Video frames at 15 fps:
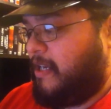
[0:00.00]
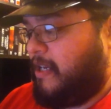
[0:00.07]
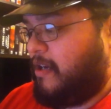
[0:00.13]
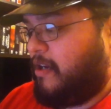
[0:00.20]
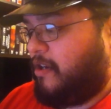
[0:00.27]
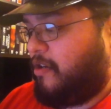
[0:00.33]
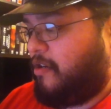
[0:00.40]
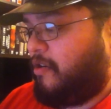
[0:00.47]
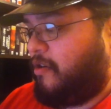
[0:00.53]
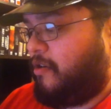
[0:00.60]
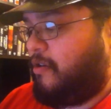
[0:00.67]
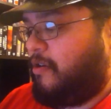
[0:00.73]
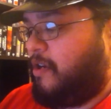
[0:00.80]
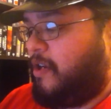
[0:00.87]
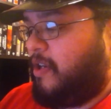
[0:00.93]
occur,
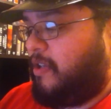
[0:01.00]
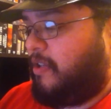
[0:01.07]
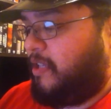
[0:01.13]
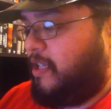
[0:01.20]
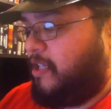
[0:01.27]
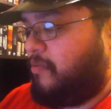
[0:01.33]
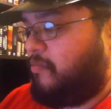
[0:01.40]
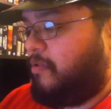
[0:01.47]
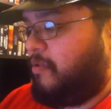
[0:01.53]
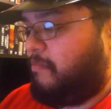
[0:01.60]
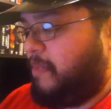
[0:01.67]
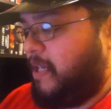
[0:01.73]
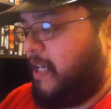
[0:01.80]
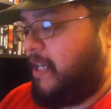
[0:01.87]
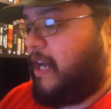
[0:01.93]
this would
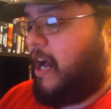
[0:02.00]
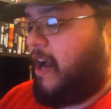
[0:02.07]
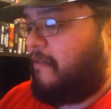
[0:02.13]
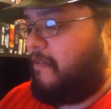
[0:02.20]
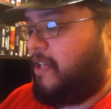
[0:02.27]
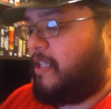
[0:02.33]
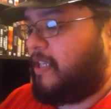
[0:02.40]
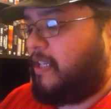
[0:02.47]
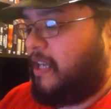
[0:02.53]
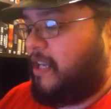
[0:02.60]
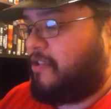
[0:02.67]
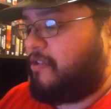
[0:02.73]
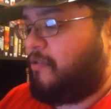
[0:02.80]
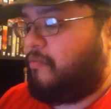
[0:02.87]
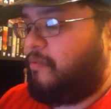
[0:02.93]
be an obvious and
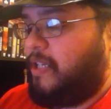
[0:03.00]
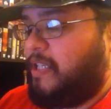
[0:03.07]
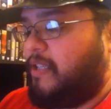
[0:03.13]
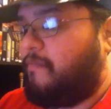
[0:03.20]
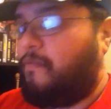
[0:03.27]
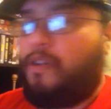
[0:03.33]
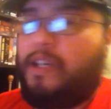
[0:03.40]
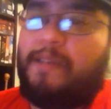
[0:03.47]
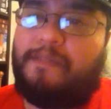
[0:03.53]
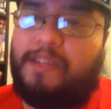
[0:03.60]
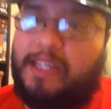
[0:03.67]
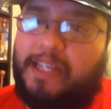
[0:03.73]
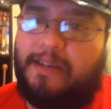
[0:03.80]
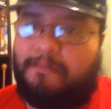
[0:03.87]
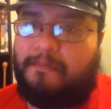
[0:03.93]
logical reason for leaving
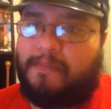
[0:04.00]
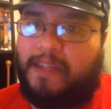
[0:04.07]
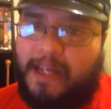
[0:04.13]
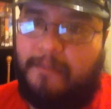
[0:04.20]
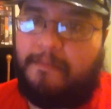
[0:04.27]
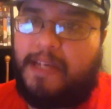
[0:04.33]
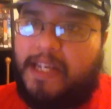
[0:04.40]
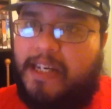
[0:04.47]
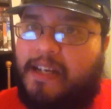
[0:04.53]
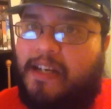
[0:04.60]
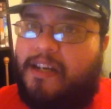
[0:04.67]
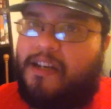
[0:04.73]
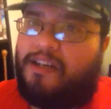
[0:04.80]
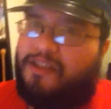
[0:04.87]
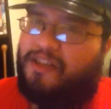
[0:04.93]
them in.
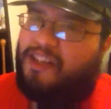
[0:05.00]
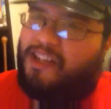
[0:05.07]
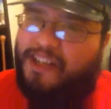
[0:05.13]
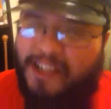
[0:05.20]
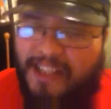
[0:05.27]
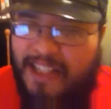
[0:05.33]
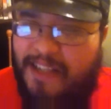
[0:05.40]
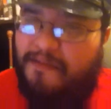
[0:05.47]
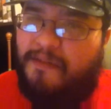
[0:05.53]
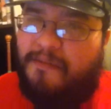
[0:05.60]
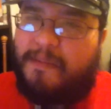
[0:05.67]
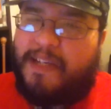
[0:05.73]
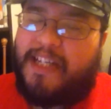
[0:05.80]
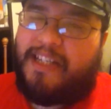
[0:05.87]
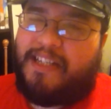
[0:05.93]
So you could leave them
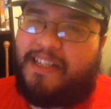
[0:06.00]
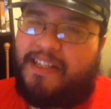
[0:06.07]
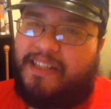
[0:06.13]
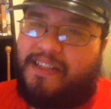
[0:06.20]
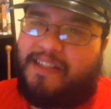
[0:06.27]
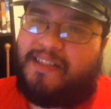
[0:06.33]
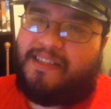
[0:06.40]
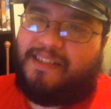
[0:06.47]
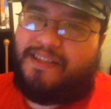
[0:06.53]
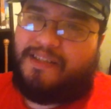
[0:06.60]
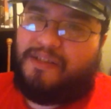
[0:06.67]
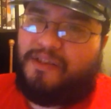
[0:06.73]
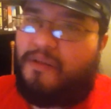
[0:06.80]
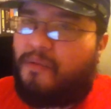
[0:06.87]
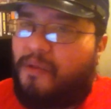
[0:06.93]
in,
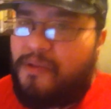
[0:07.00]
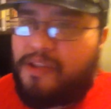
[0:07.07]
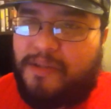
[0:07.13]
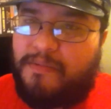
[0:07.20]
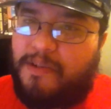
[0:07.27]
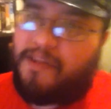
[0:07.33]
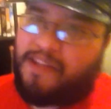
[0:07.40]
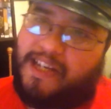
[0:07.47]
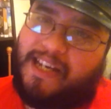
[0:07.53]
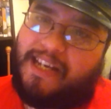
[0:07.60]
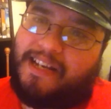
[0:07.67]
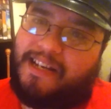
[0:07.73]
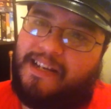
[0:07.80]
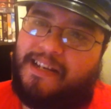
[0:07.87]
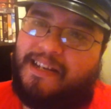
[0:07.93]
so it won't smear the
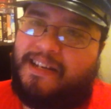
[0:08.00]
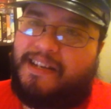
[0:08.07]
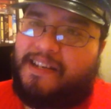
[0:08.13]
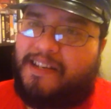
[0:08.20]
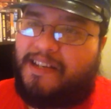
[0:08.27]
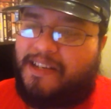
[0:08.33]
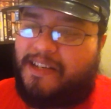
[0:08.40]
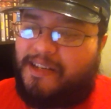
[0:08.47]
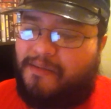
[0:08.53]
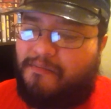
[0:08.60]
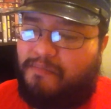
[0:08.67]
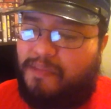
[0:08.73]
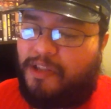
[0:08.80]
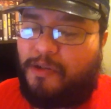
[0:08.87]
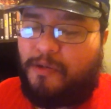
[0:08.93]
ink,
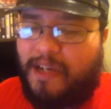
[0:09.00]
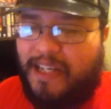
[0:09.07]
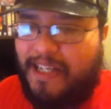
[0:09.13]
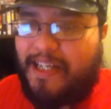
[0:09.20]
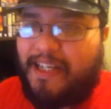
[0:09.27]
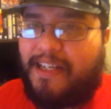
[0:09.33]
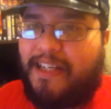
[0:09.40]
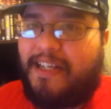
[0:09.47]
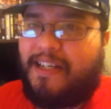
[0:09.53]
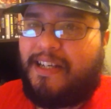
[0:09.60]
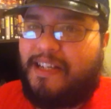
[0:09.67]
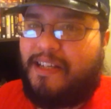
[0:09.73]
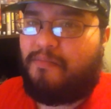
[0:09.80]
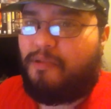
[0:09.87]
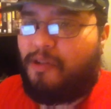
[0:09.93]
but correct etiquette
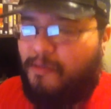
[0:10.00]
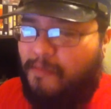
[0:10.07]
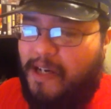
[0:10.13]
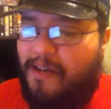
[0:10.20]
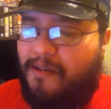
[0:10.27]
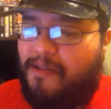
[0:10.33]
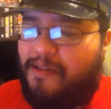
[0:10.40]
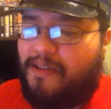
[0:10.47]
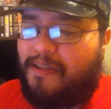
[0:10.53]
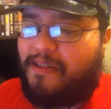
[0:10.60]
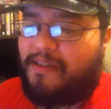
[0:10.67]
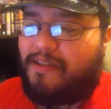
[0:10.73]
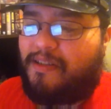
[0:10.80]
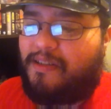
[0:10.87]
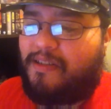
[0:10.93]
is to pull them out
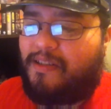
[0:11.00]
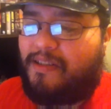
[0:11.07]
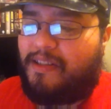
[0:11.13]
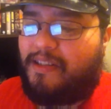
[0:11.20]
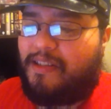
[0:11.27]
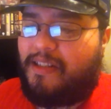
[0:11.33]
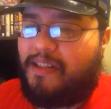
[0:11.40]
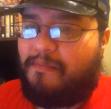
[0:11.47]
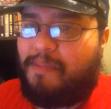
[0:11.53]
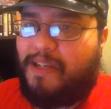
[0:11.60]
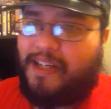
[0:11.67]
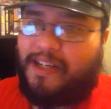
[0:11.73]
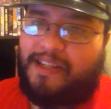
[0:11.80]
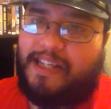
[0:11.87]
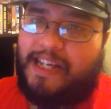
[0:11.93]

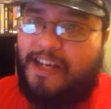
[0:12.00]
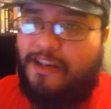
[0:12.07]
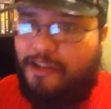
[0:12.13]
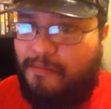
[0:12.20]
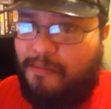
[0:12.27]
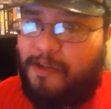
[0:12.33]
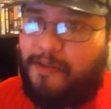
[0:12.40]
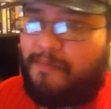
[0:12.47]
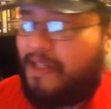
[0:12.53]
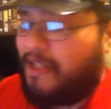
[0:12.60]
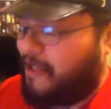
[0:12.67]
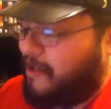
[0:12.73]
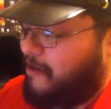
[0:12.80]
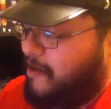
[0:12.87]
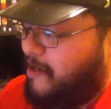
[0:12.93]
because they used to put them in there